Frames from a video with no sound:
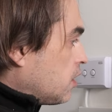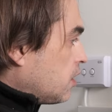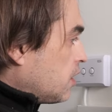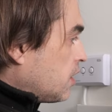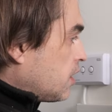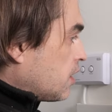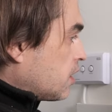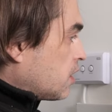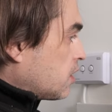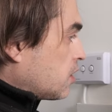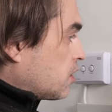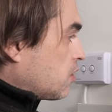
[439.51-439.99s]

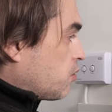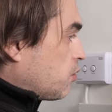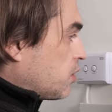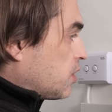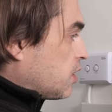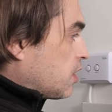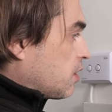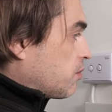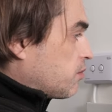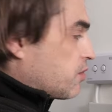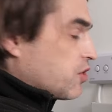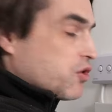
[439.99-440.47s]
linked
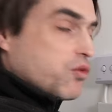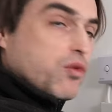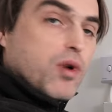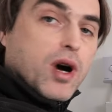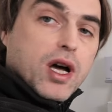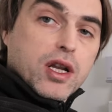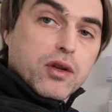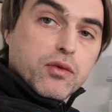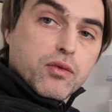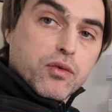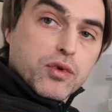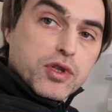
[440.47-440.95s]
with number
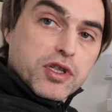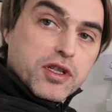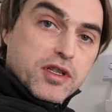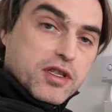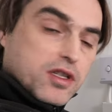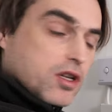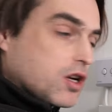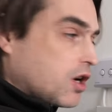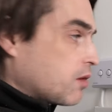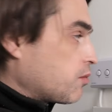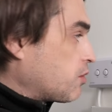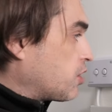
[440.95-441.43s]
one, which
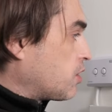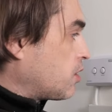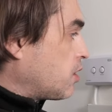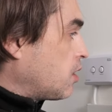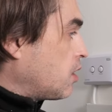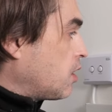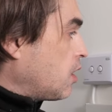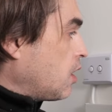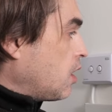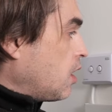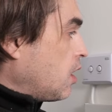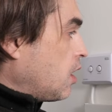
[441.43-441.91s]
is common,